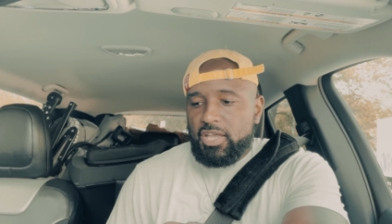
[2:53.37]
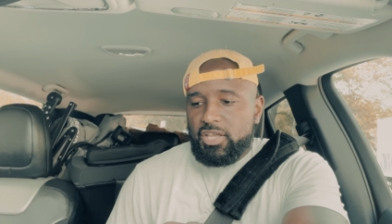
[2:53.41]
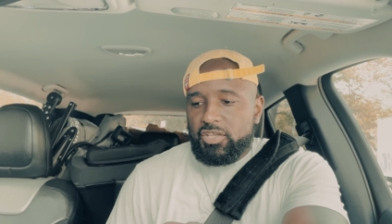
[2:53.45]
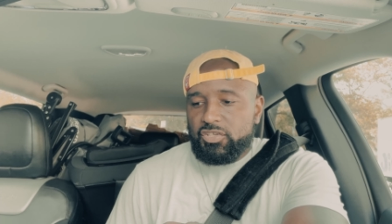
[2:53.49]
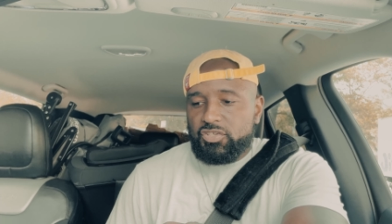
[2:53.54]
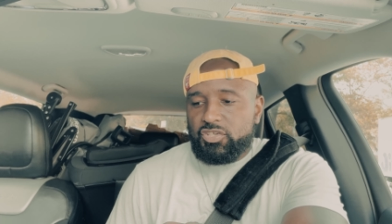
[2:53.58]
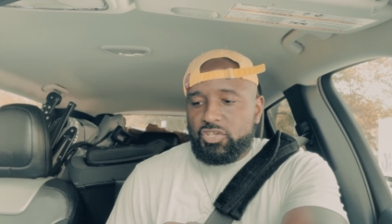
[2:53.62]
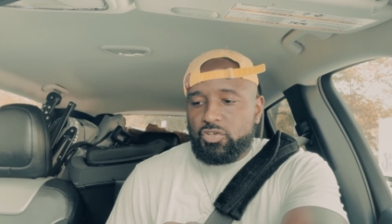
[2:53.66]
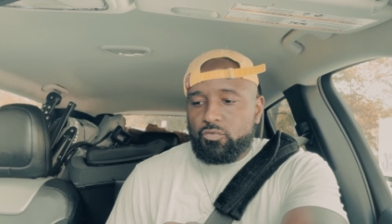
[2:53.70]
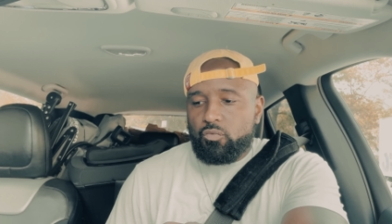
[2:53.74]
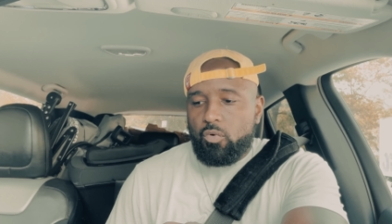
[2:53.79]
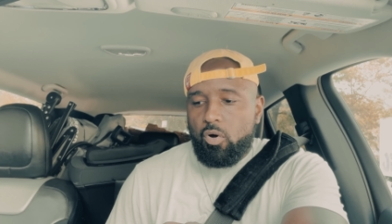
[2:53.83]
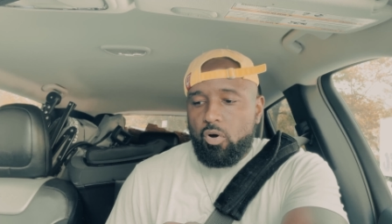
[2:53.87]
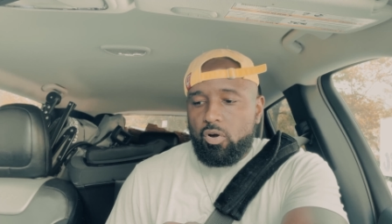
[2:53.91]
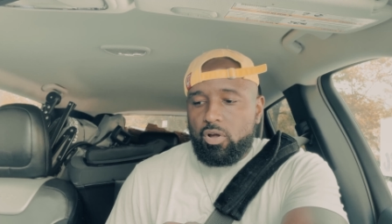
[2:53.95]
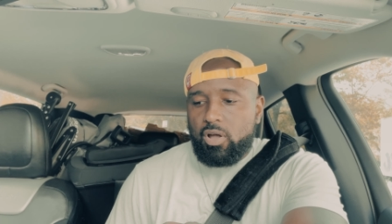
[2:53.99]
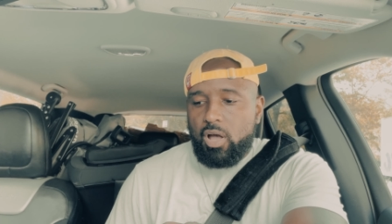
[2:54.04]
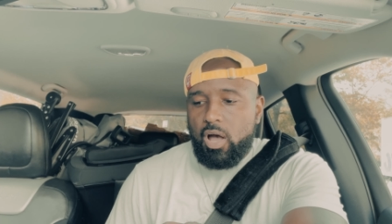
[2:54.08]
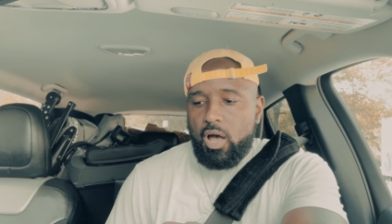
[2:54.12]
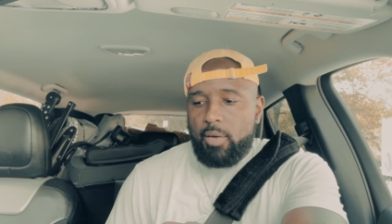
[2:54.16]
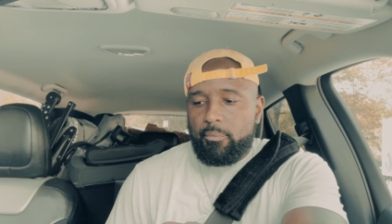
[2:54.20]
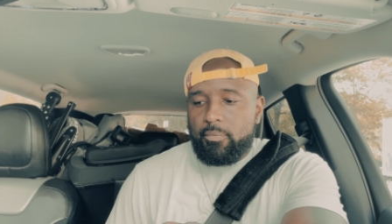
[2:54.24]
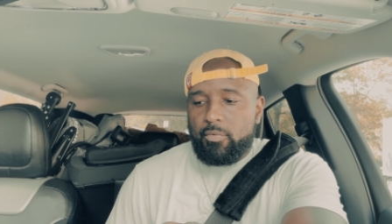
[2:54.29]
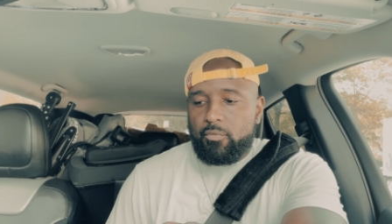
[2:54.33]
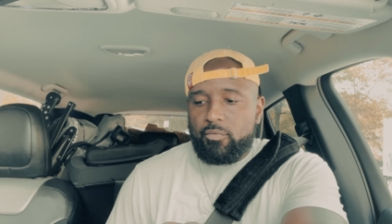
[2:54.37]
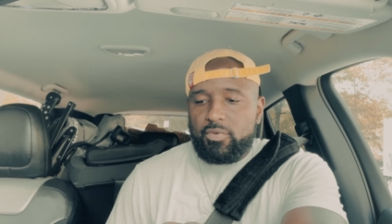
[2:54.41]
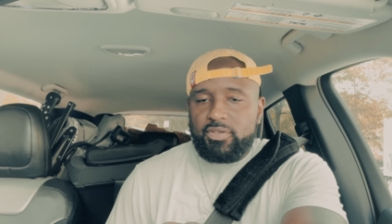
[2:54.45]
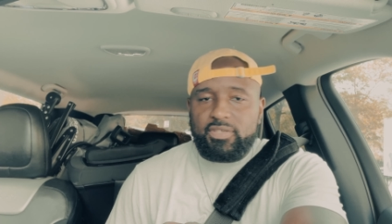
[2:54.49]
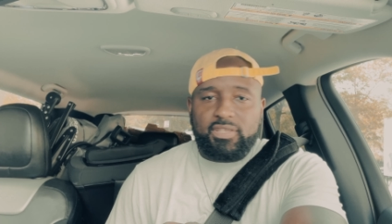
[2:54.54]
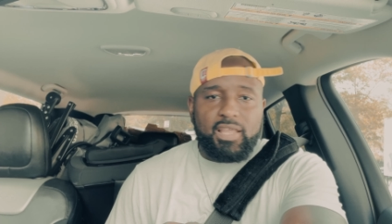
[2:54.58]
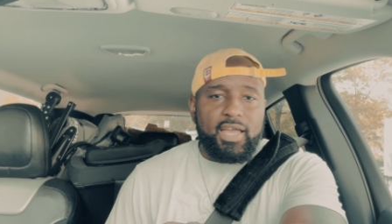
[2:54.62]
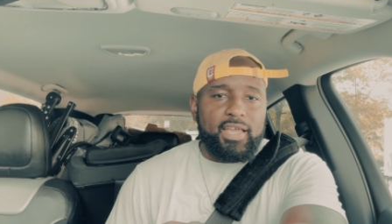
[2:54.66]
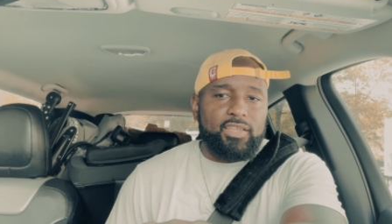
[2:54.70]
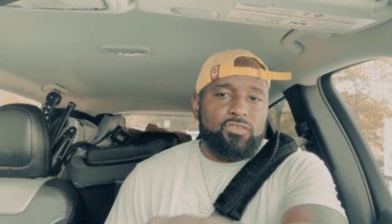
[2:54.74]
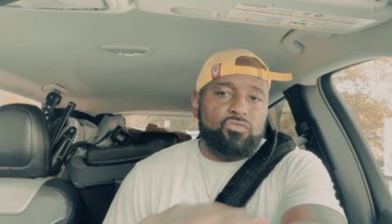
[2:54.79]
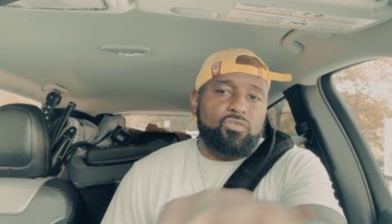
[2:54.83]
She woke up and was
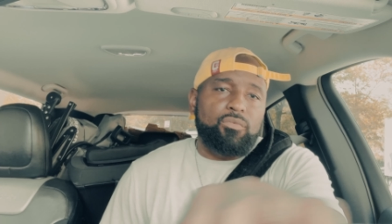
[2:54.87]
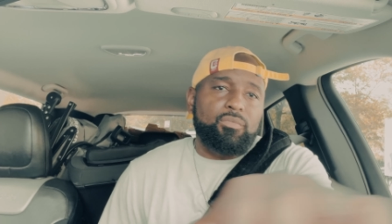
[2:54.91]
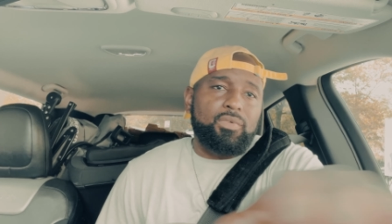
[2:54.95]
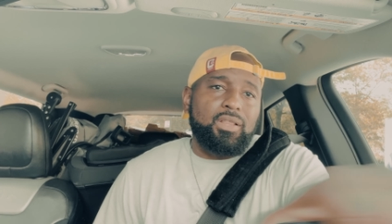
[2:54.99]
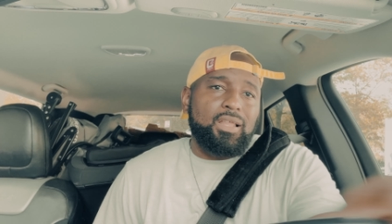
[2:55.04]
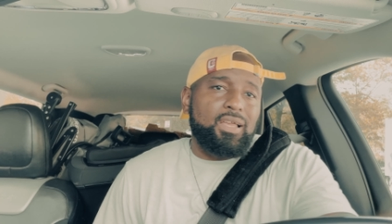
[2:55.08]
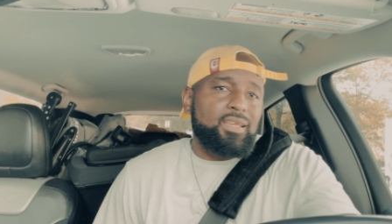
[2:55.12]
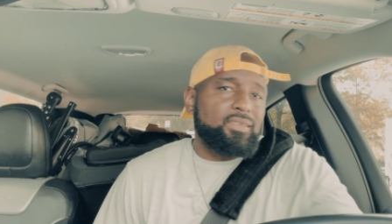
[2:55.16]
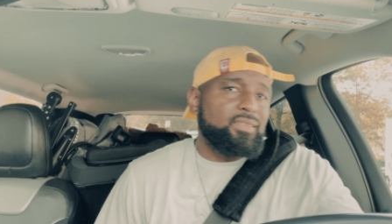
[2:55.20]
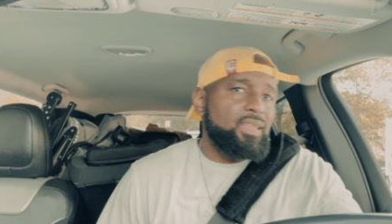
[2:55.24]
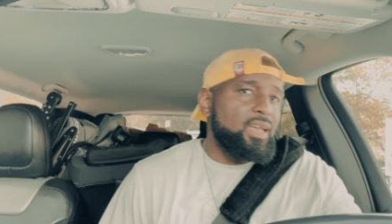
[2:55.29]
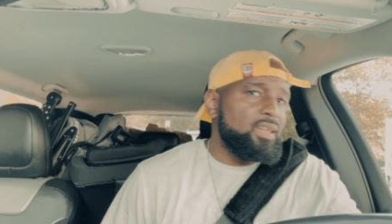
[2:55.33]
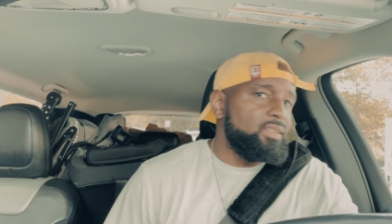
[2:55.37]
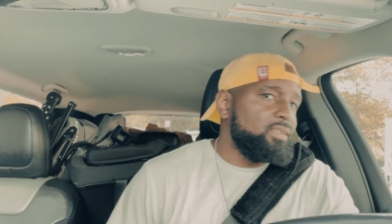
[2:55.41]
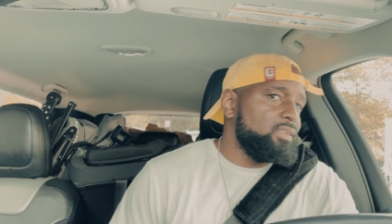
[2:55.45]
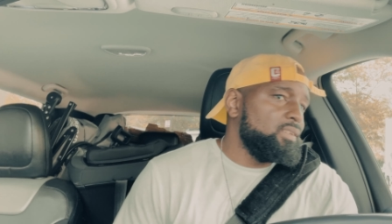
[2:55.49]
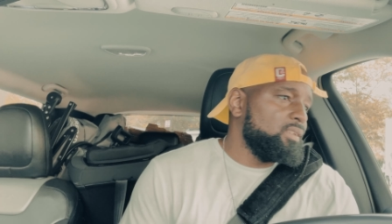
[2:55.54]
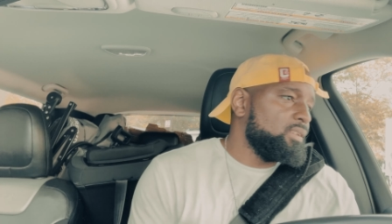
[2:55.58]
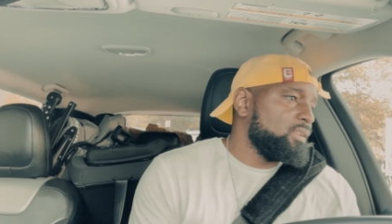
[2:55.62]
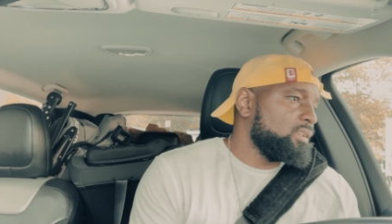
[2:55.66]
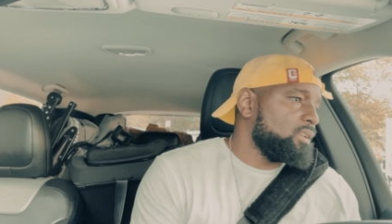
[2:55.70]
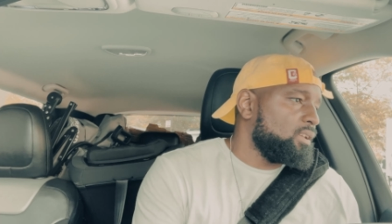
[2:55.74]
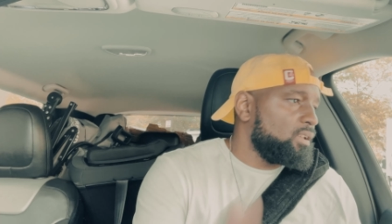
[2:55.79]
like, swim class, daddy?